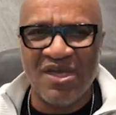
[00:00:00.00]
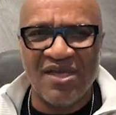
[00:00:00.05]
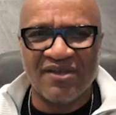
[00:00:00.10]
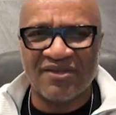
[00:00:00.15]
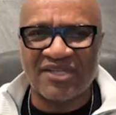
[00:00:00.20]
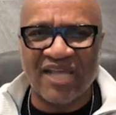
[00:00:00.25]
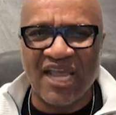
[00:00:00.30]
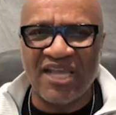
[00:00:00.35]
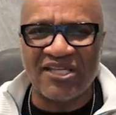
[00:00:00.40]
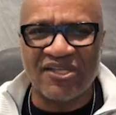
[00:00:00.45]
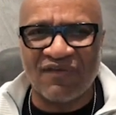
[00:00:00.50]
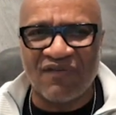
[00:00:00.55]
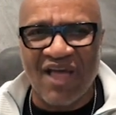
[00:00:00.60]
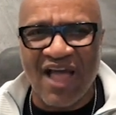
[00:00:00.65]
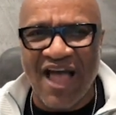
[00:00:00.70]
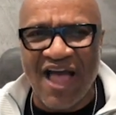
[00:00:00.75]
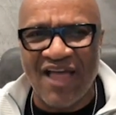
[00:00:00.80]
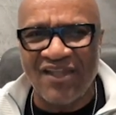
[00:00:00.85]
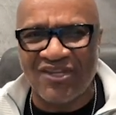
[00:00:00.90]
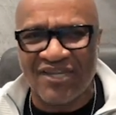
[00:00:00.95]
Saints of
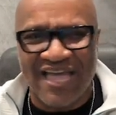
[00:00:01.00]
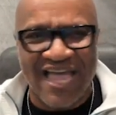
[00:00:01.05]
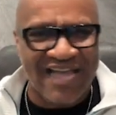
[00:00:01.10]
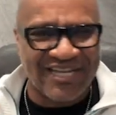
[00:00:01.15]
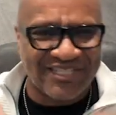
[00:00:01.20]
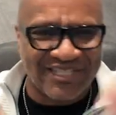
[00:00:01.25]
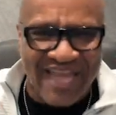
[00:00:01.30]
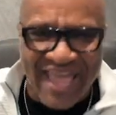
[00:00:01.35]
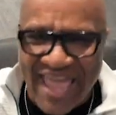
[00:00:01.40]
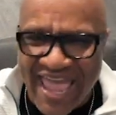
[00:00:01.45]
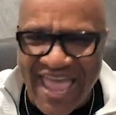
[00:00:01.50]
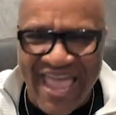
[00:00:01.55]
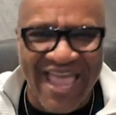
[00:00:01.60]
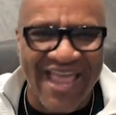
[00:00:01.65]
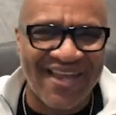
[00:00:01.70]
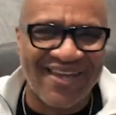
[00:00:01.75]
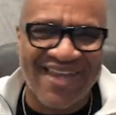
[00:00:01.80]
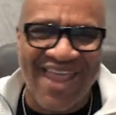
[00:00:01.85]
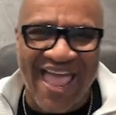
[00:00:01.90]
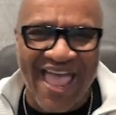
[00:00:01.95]
God, you got your
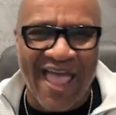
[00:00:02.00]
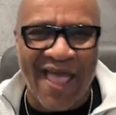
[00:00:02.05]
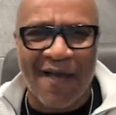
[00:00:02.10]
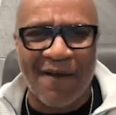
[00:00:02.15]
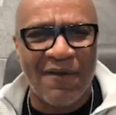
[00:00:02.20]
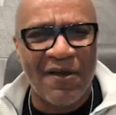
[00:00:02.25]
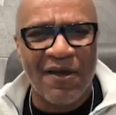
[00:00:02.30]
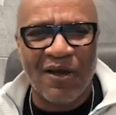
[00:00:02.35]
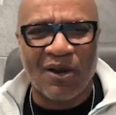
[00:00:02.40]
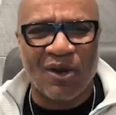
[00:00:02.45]
head down.